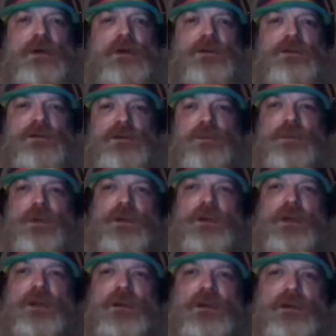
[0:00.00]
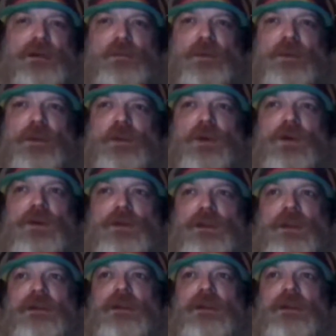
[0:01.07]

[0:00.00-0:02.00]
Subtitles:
So we are, and we know that